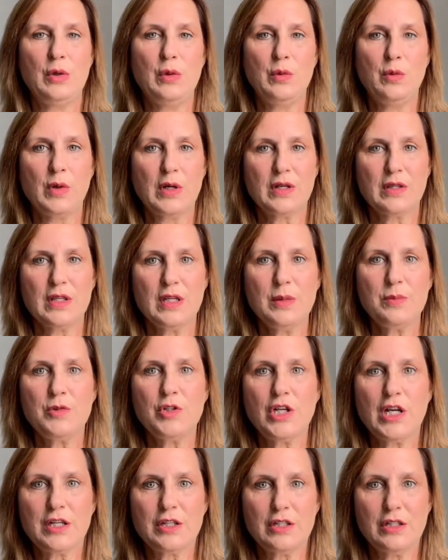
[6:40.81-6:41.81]
what are the
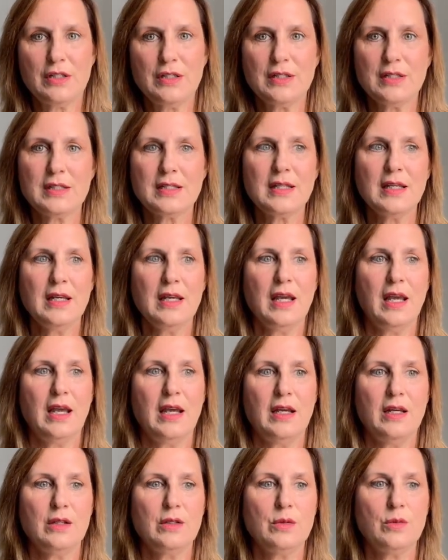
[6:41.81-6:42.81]
objections
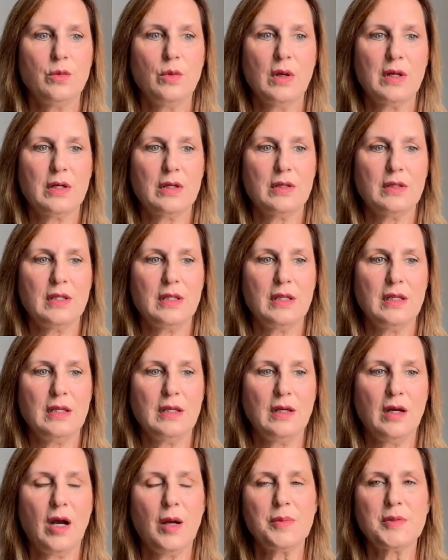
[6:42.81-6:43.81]
and what are the
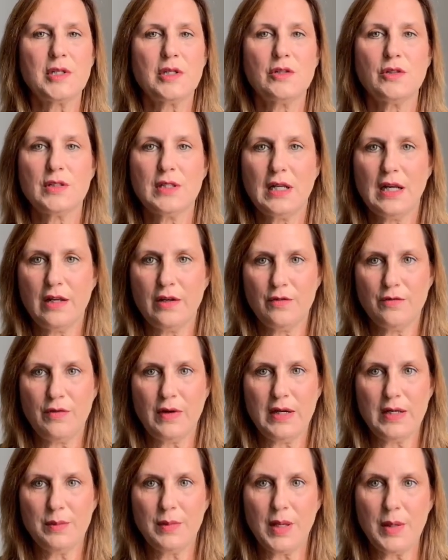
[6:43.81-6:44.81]
obstacles that I could
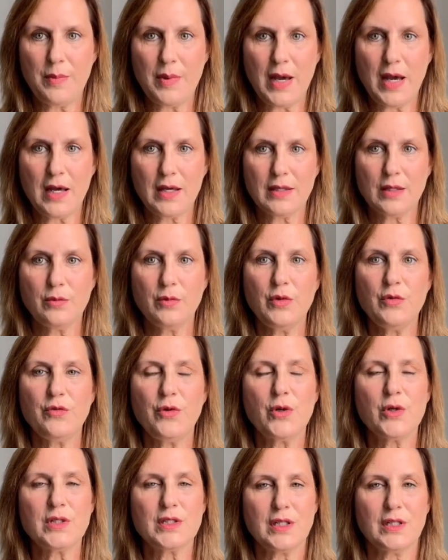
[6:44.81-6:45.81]
find in my path, and we
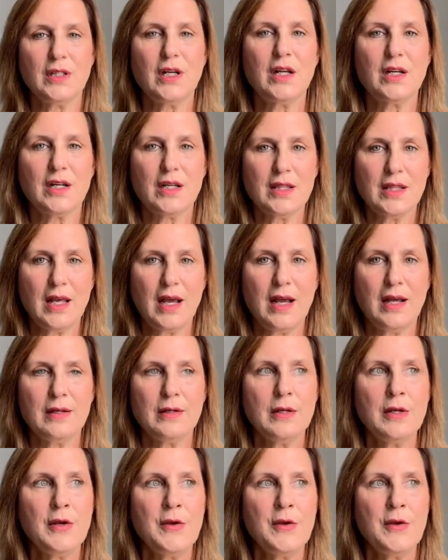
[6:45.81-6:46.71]
focus a lot on that.